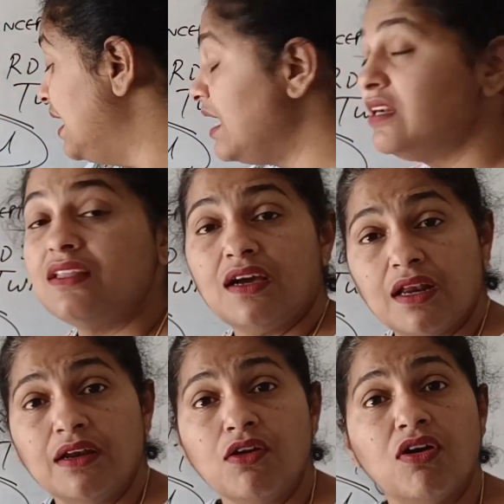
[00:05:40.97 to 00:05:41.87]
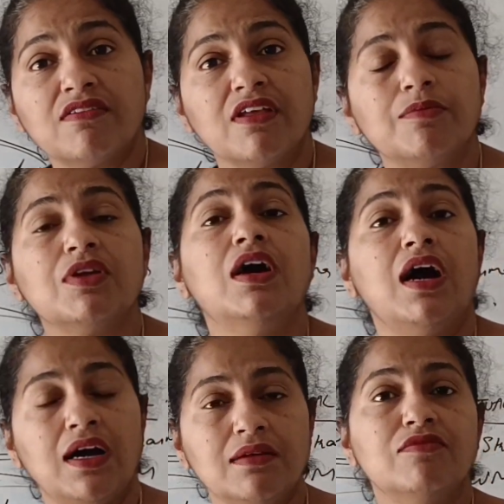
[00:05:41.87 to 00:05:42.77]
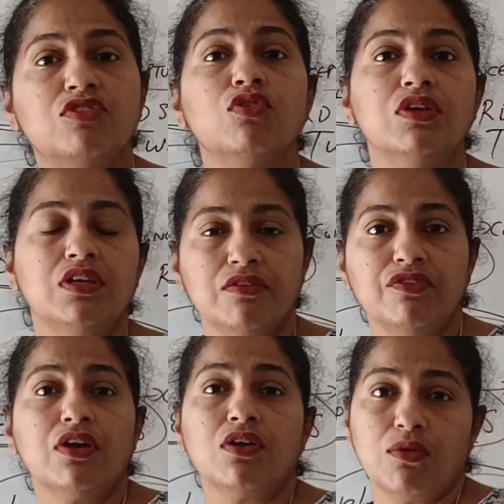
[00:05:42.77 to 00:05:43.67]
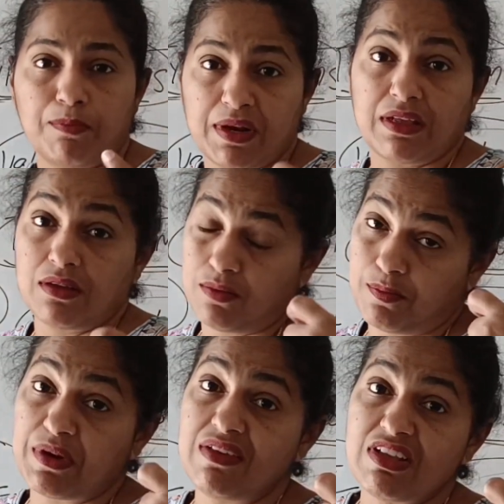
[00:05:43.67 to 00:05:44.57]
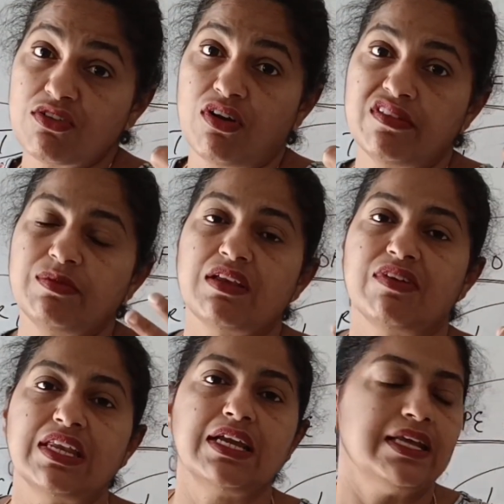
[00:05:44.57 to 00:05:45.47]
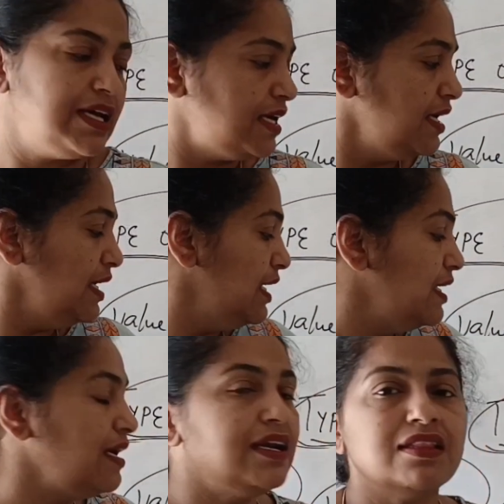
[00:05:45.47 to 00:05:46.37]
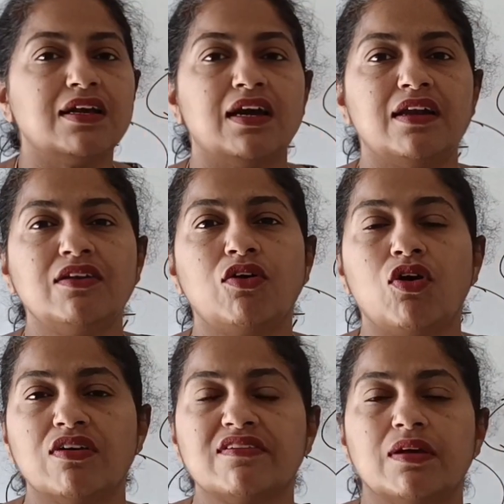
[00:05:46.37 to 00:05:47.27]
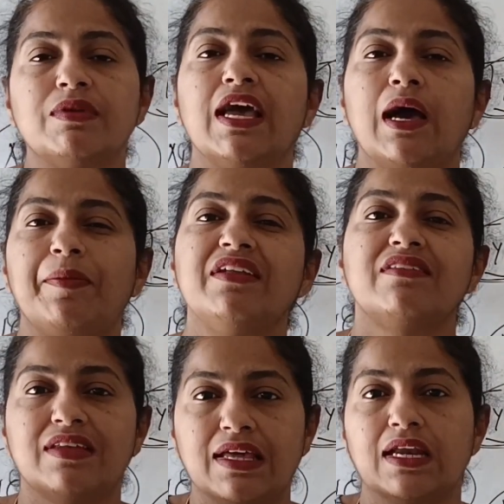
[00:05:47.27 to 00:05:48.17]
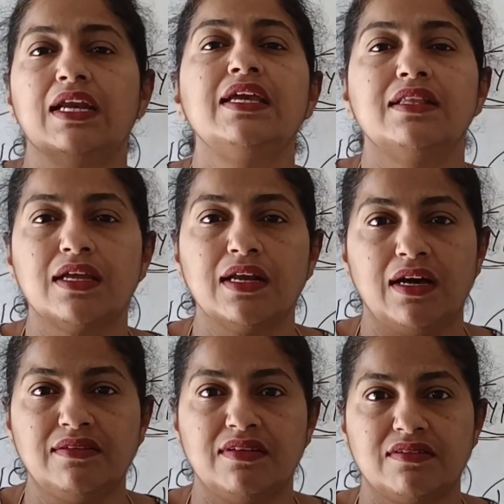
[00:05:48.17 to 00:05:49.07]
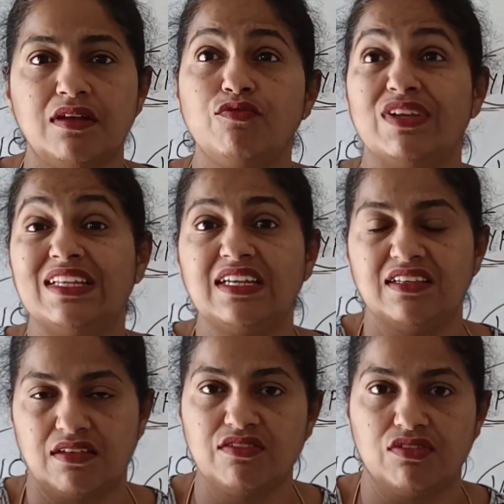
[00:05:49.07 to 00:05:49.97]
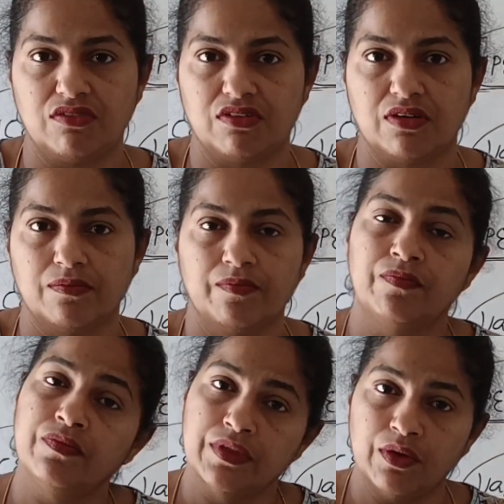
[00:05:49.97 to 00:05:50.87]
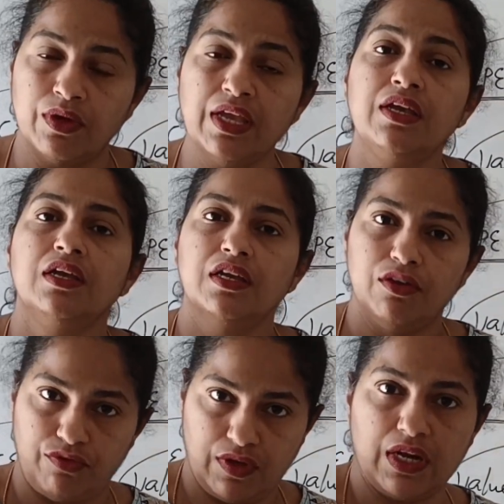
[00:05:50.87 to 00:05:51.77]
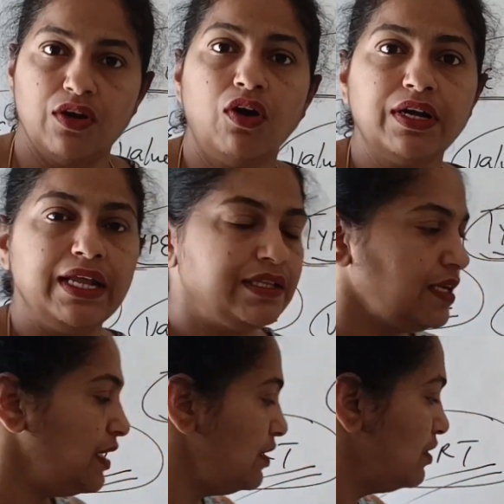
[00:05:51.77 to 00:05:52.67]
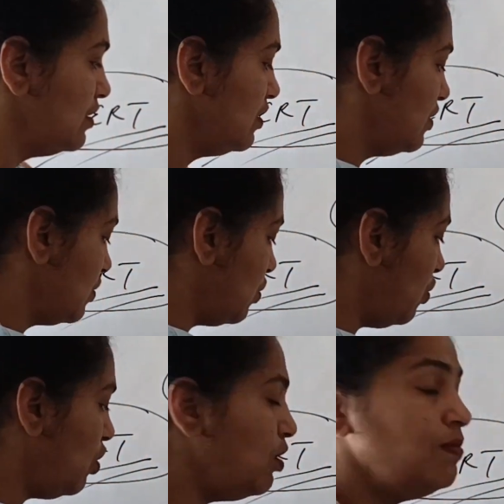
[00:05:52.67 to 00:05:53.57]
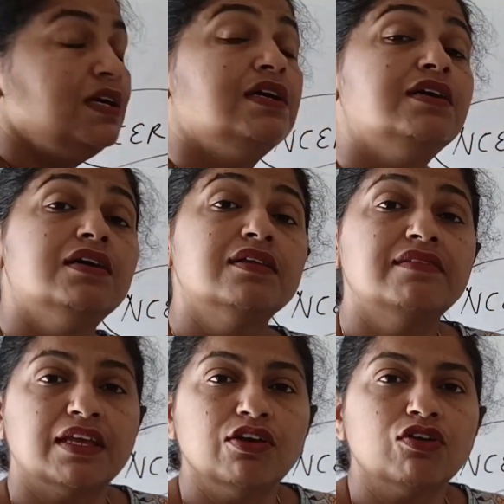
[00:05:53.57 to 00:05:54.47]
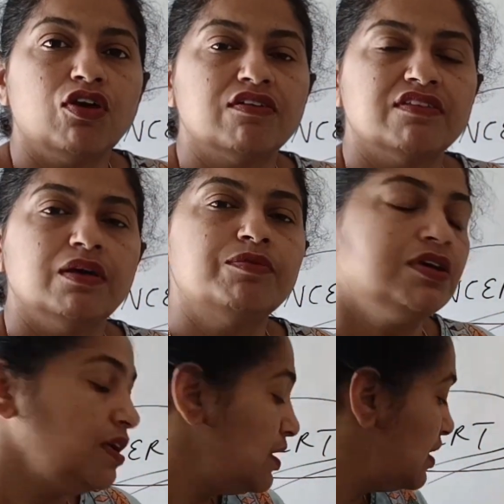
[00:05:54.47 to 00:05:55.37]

Learn the current concept. So if your previous concepts are very clear, learning the current concept happens directly in the class itself when the teacher is teaching. Okay, if you are not like that, go home, check your concept,